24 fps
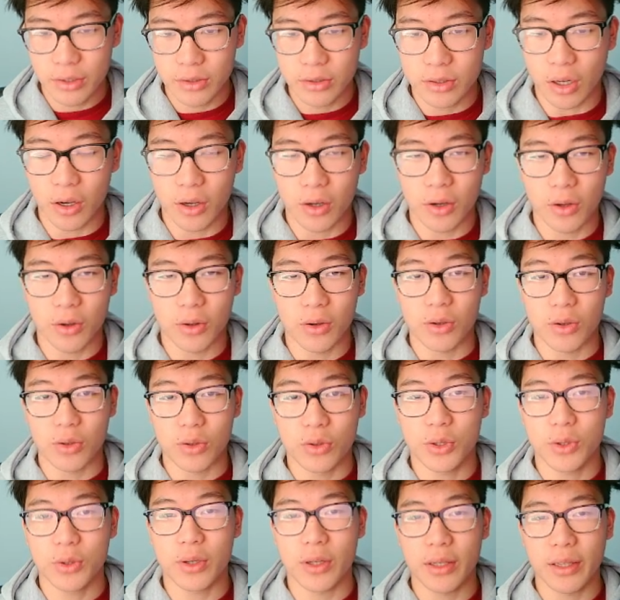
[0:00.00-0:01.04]
So
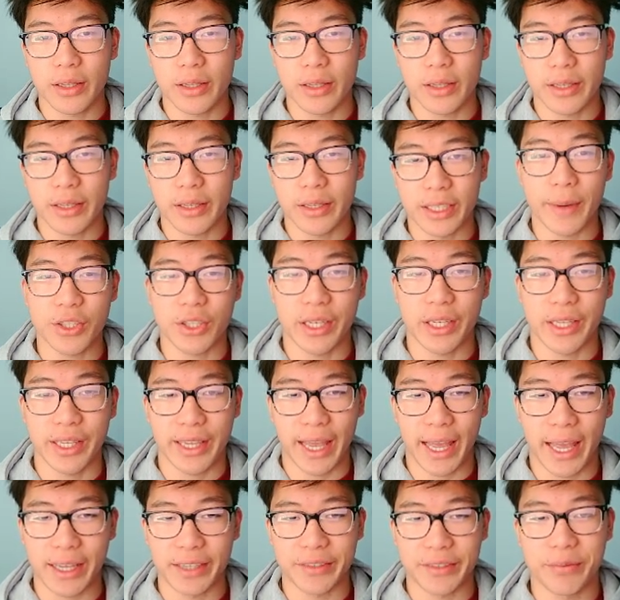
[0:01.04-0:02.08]
Google especially
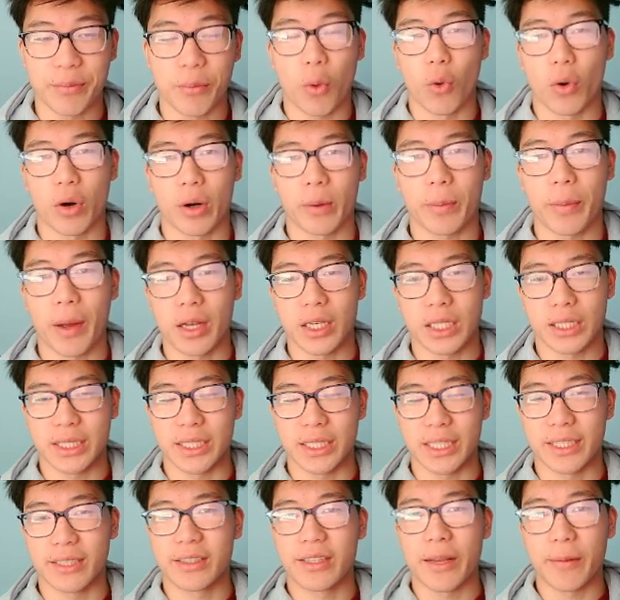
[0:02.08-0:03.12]
has more
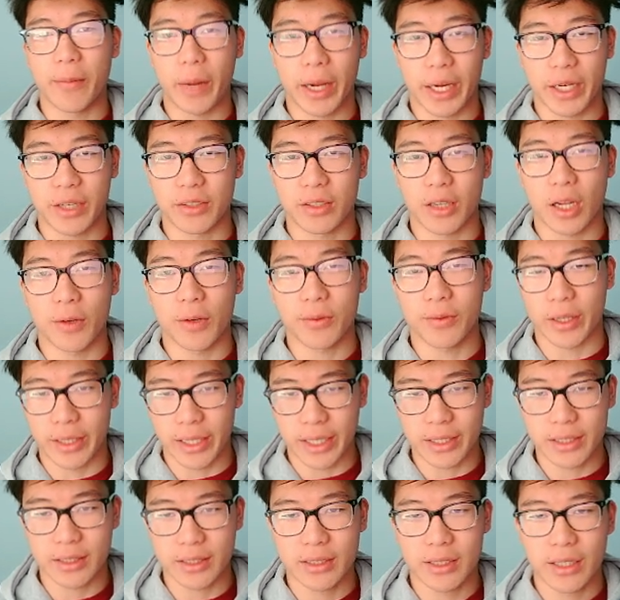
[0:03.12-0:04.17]
policies than Microsoft on
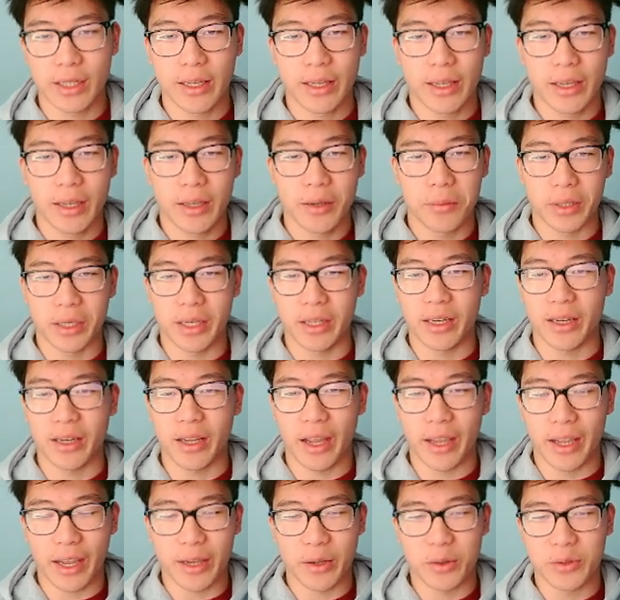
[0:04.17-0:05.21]
this. But
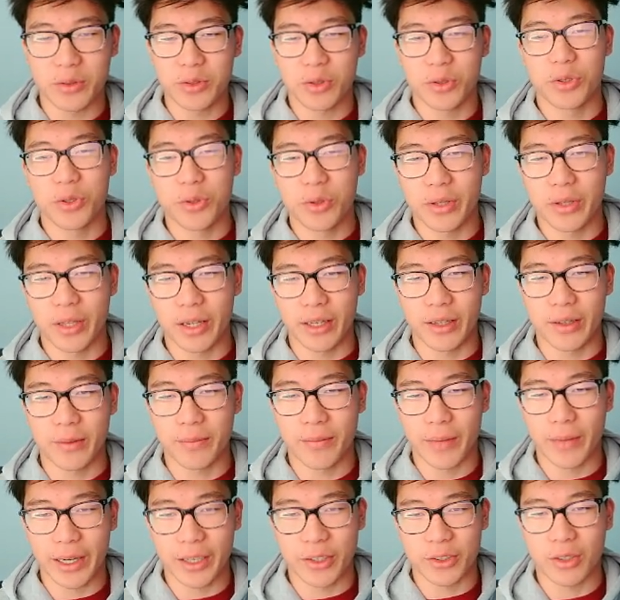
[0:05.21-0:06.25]
I also do think
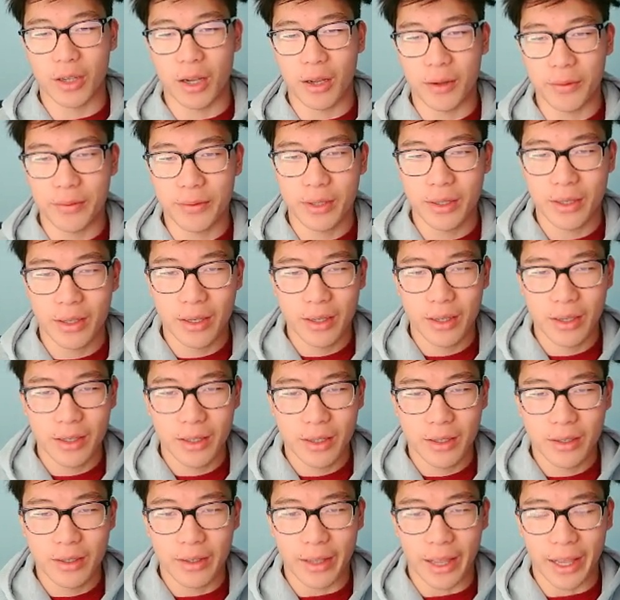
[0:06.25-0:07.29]
Microsoft
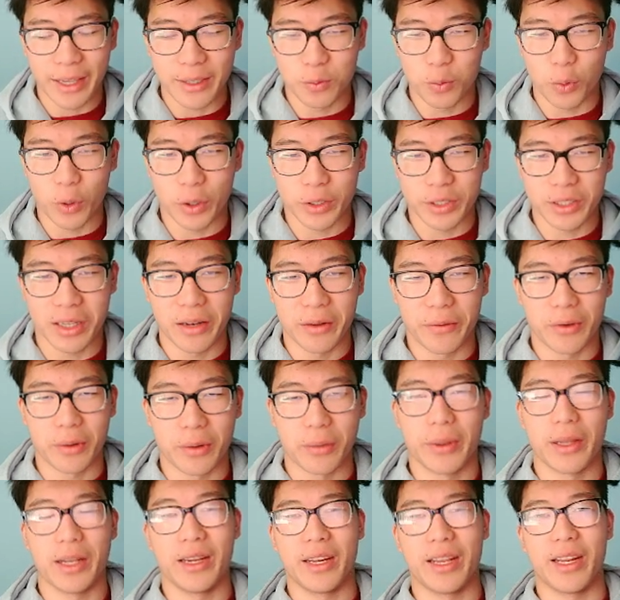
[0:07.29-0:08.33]
has worse
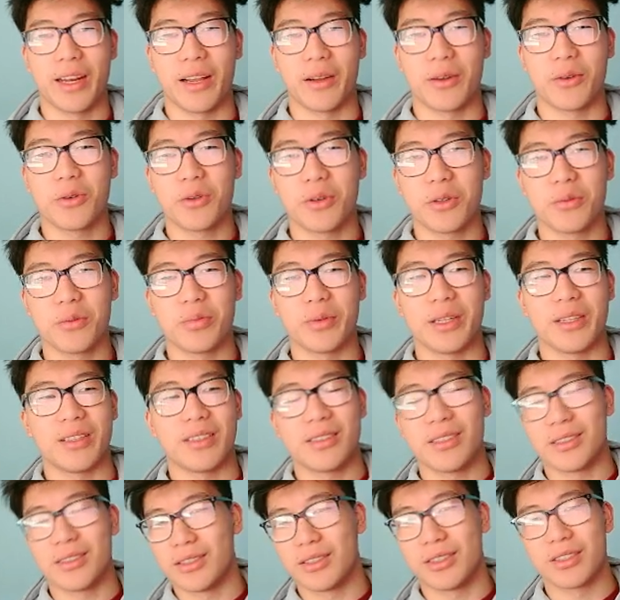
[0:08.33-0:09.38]
deliverability than Google, but
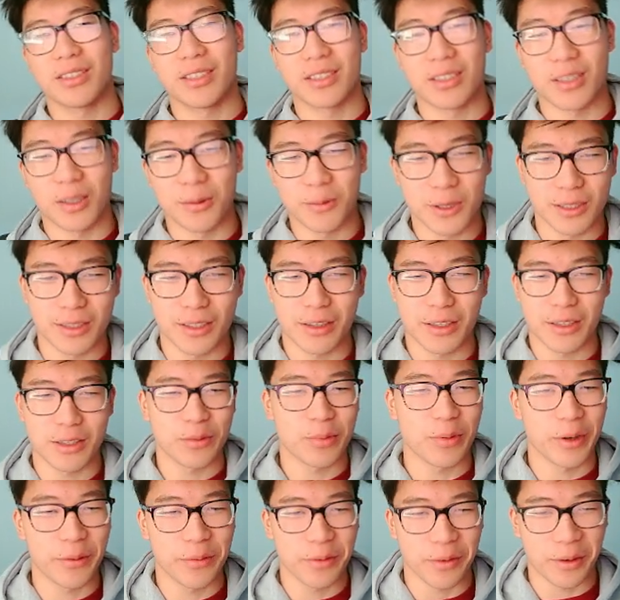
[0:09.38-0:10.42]
this is just assumptions at this
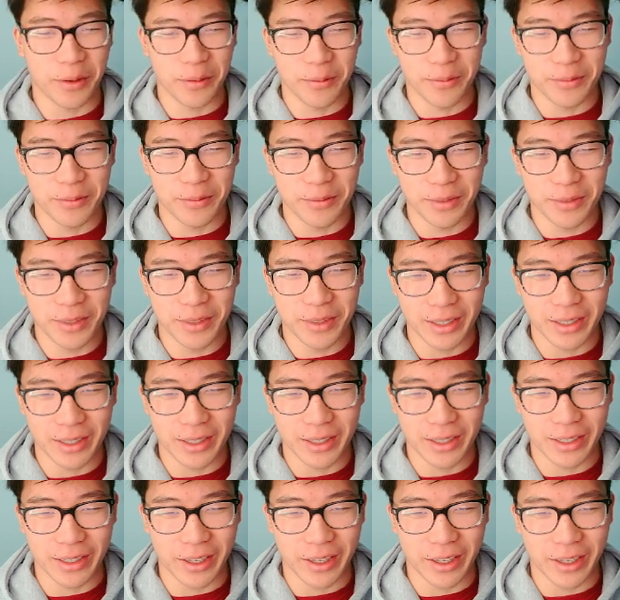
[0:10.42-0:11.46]
point from all
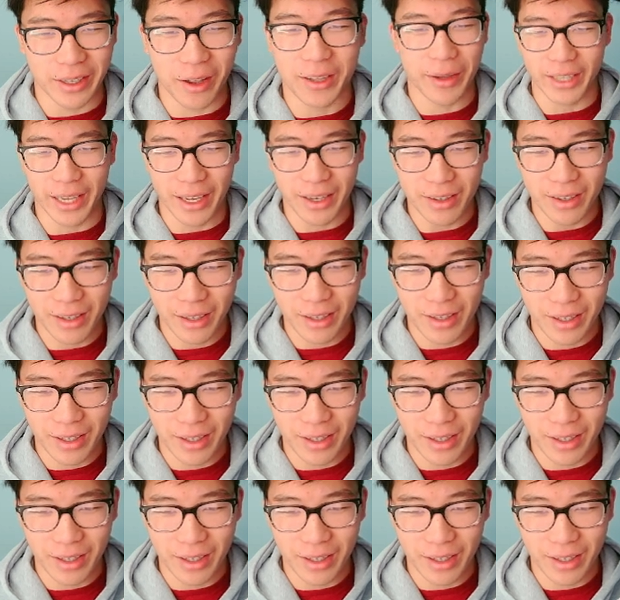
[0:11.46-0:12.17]
the emails I've sent.